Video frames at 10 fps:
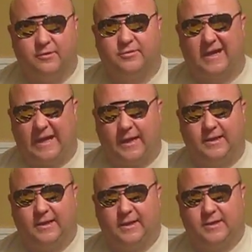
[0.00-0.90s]
thing I
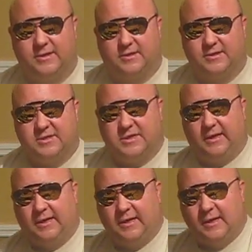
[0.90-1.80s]
did, you could
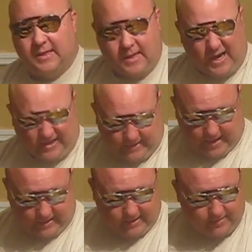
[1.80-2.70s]
see, I
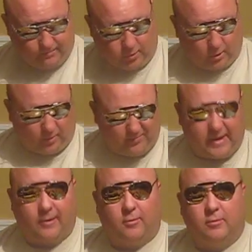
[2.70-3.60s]
got a bull
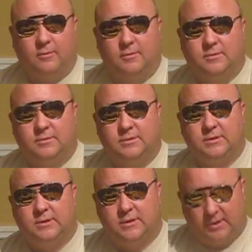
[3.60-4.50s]
barrel.
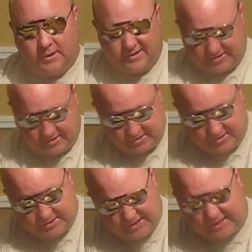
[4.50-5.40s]
This is a
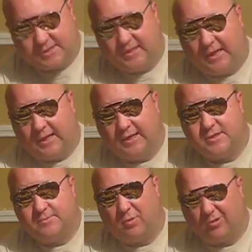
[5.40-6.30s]

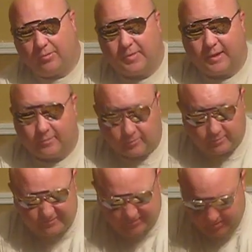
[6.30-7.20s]
16-inch bull barrel
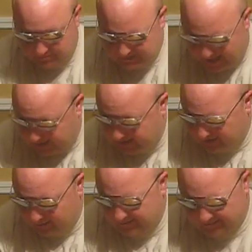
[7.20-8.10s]
from
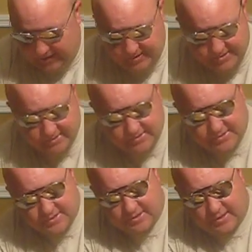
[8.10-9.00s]
Tactical
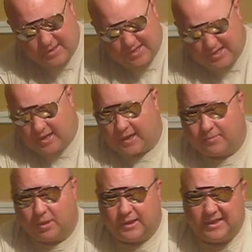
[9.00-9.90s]
Innovations, and I
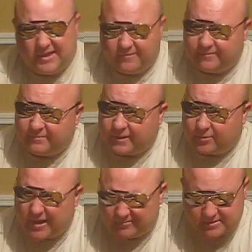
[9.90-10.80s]
believe they were
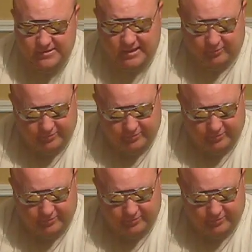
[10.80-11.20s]
out in South